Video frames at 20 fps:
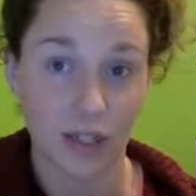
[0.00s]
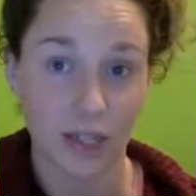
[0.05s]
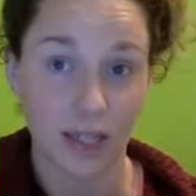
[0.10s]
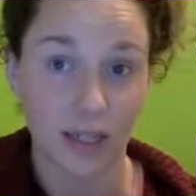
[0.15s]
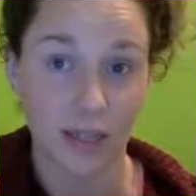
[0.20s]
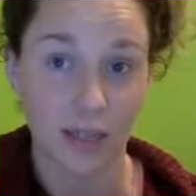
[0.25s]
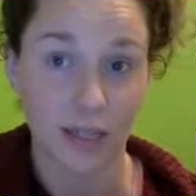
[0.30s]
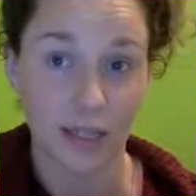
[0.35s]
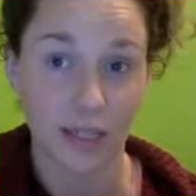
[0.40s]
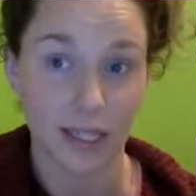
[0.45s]

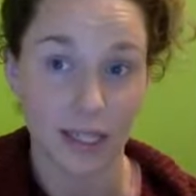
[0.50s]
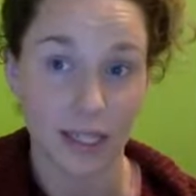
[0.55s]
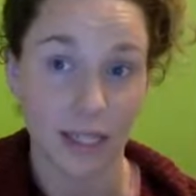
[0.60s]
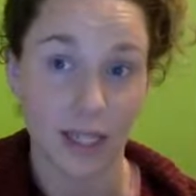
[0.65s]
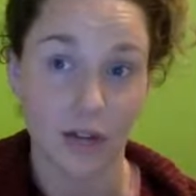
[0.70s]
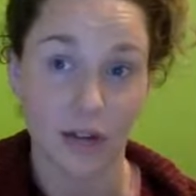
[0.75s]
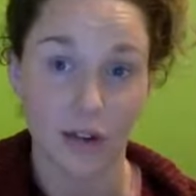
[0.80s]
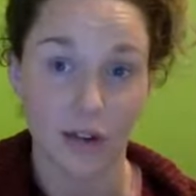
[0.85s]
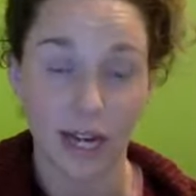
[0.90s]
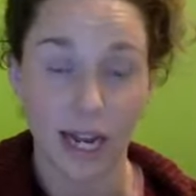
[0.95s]
that
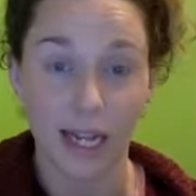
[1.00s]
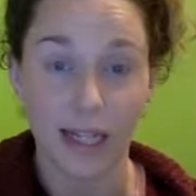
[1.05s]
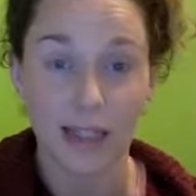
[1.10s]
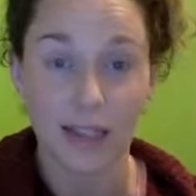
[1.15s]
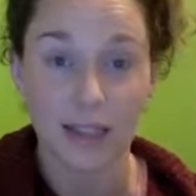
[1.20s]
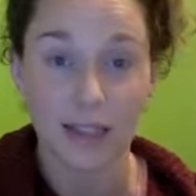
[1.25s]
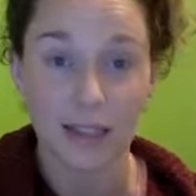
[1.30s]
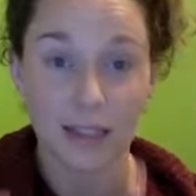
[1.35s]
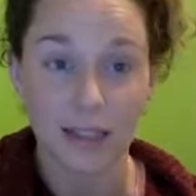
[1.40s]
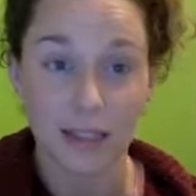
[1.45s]
basically
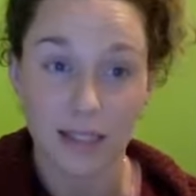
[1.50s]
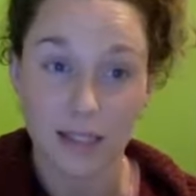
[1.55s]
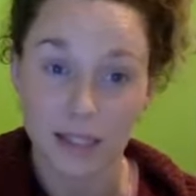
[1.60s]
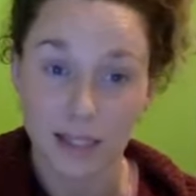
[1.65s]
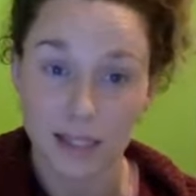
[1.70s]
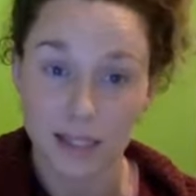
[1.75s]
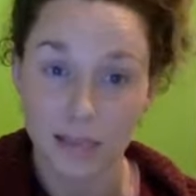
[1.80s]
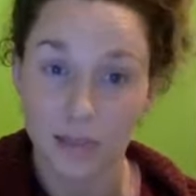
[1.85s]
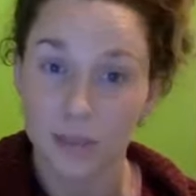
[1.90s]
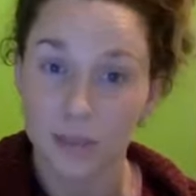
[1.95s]
creates
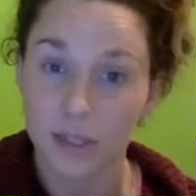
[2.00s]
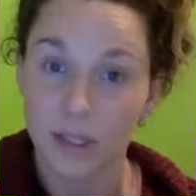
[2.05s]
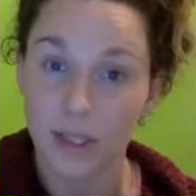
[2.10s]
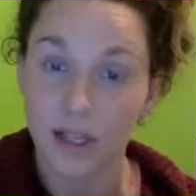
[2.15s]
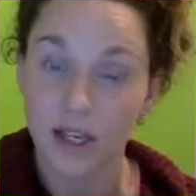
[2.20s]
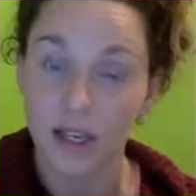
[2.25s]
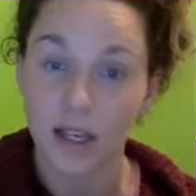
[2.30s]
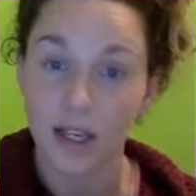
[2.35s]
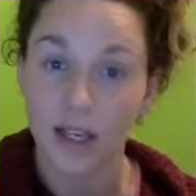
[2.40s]
systems